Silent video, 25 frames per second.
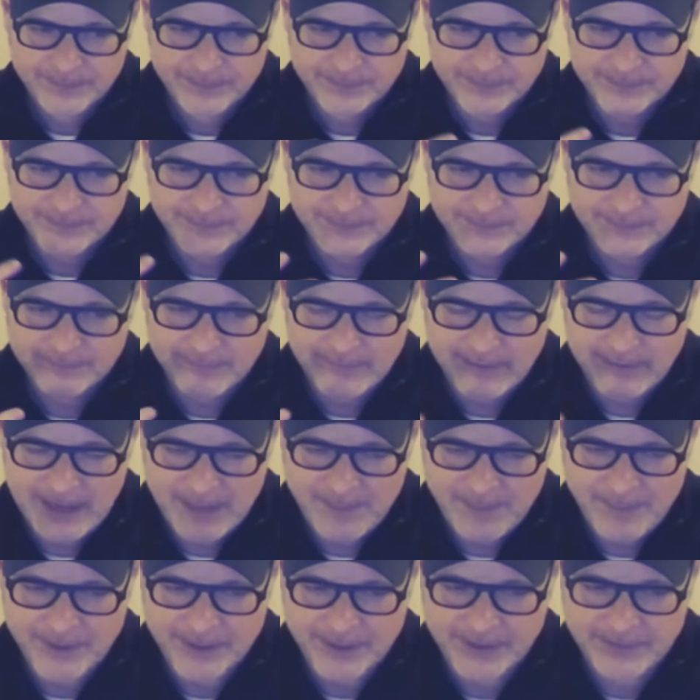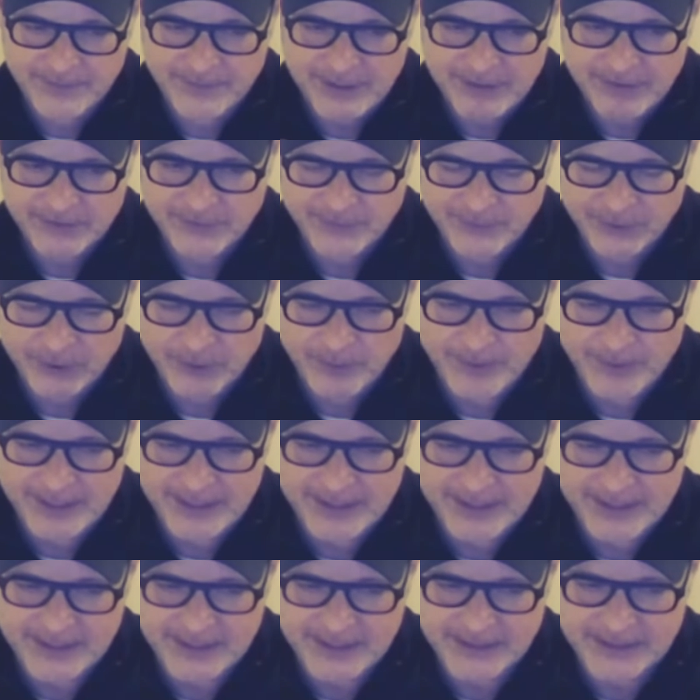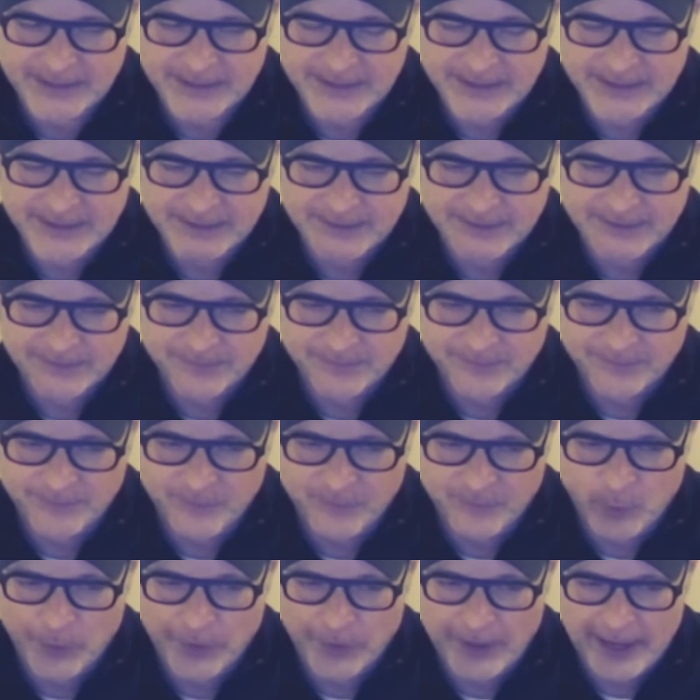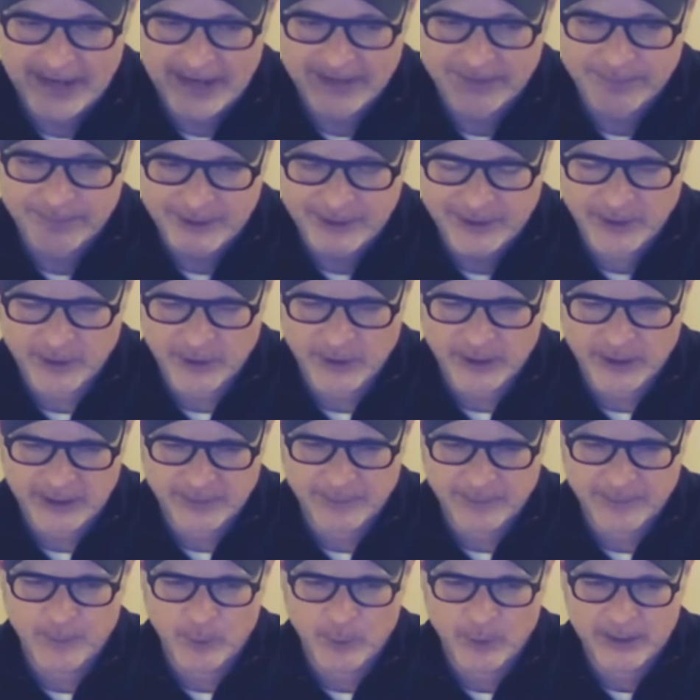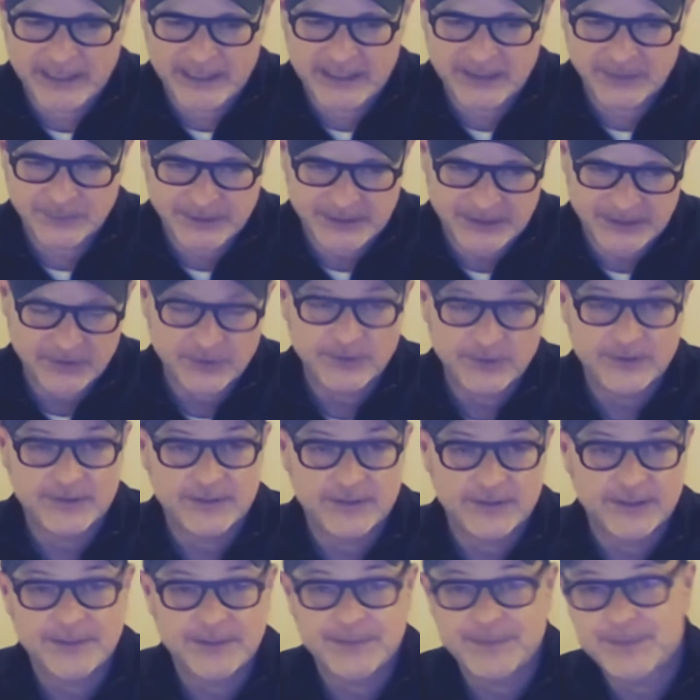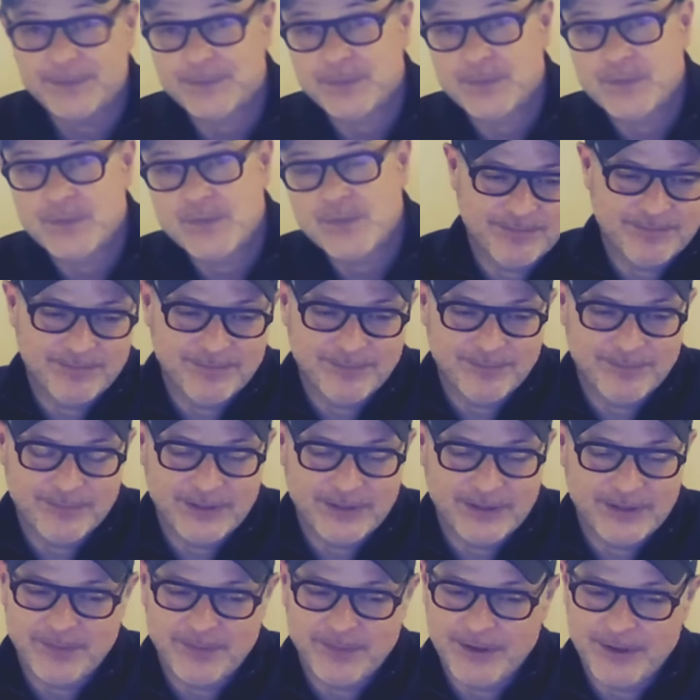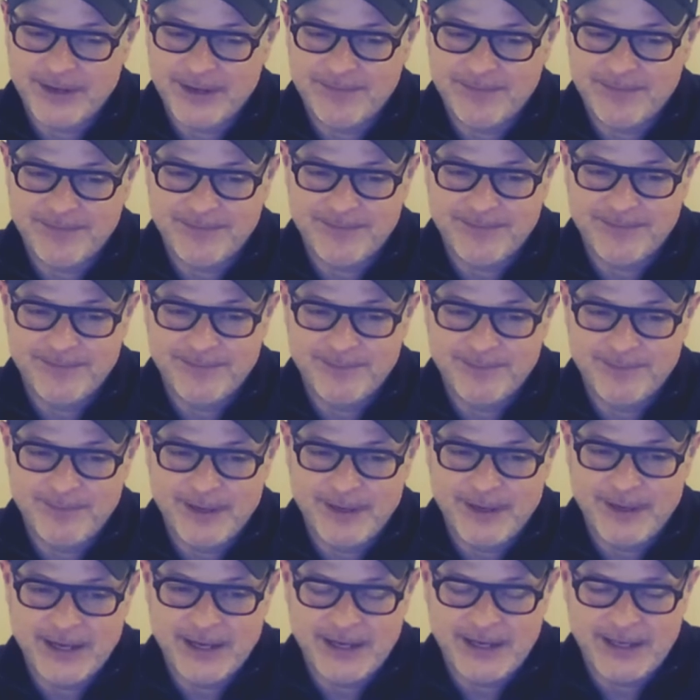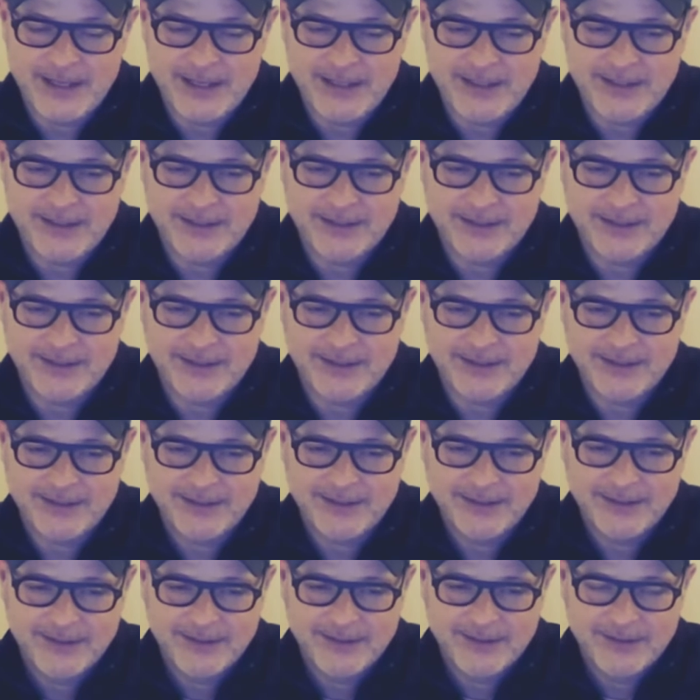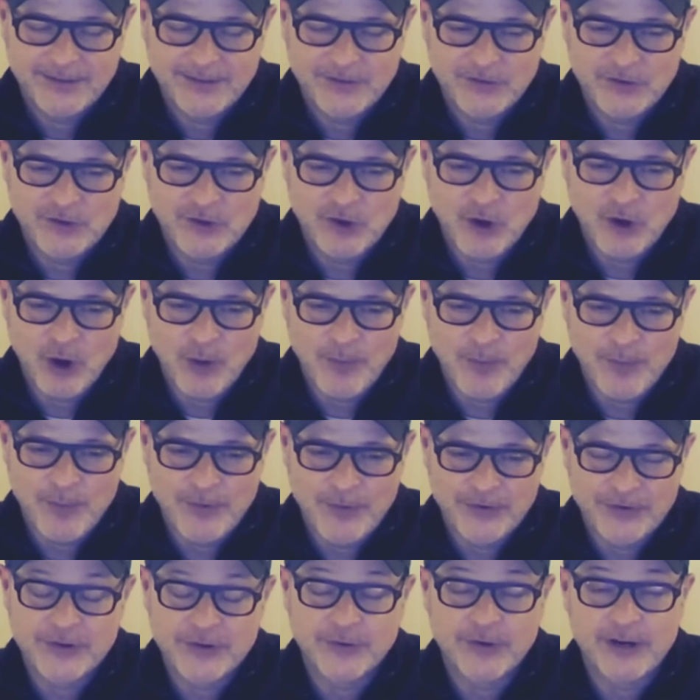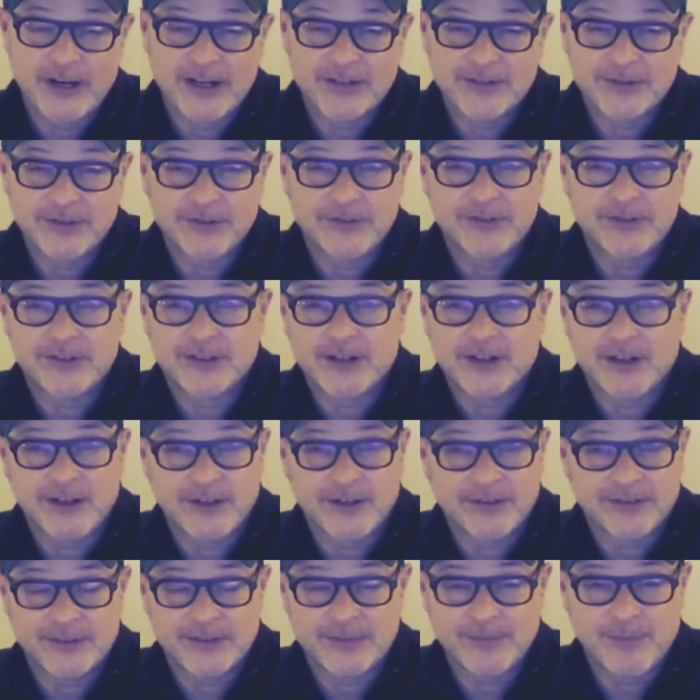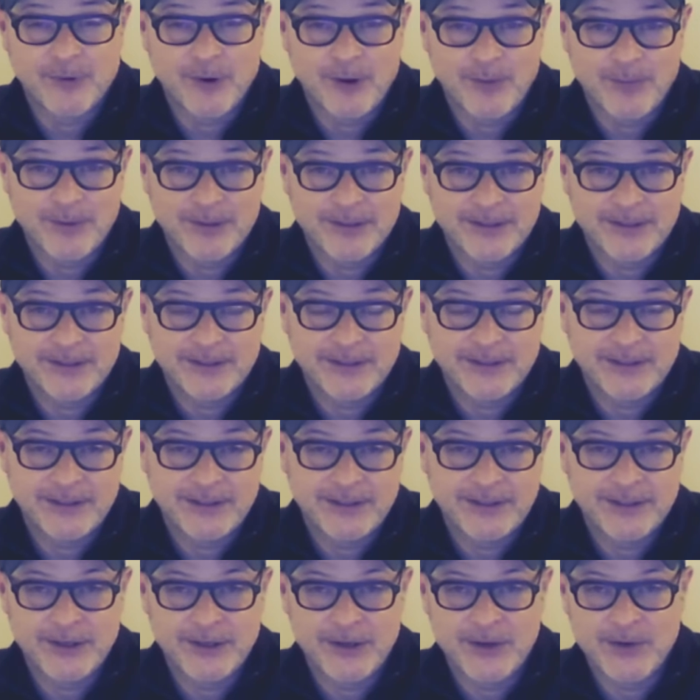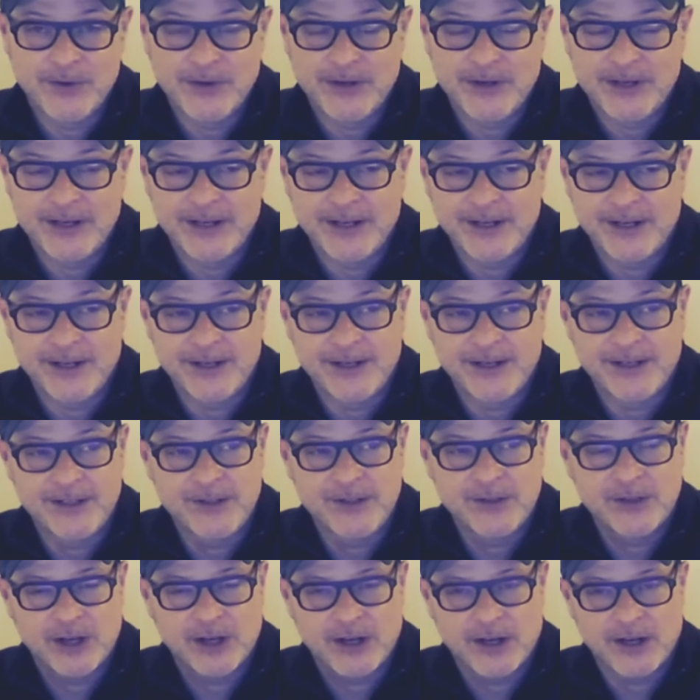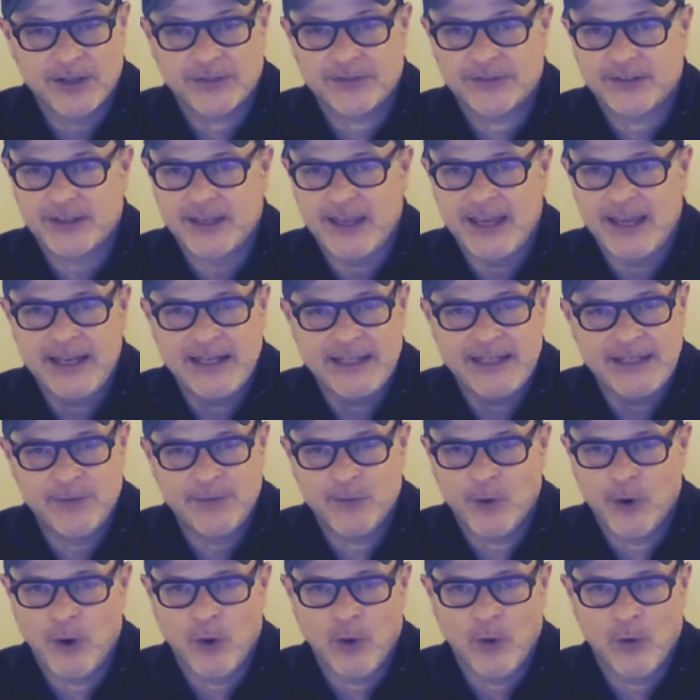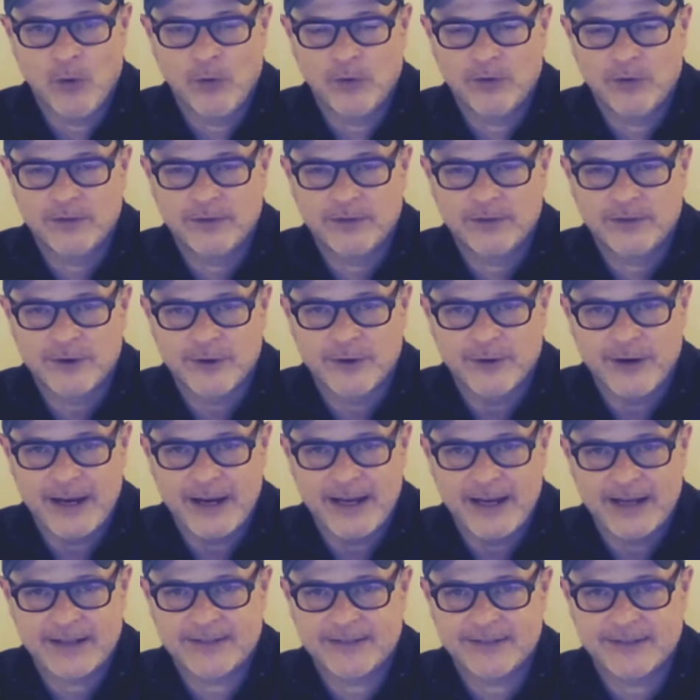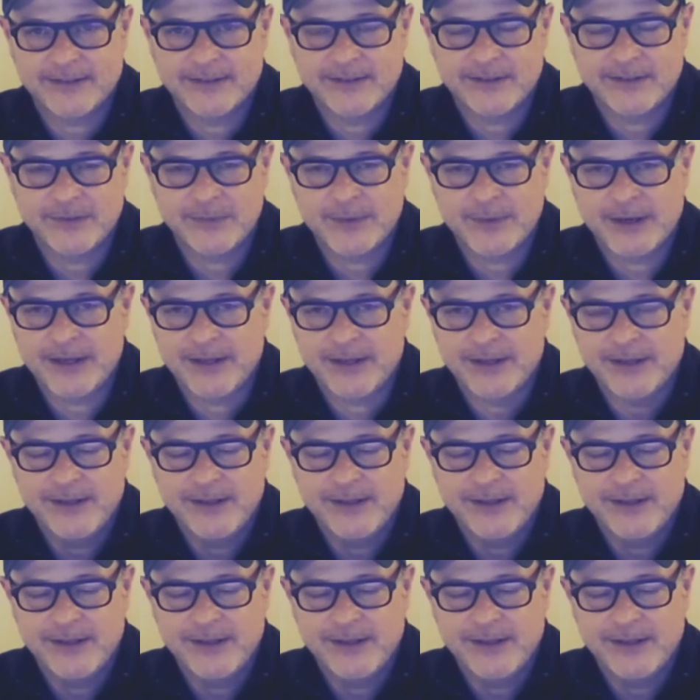epic adventure filmmaking. And then the fourth act got a little bit more Kingsman-y, should we say. That's my main job as a director, is to cast it properly. You cast any role correct, doesn't matter.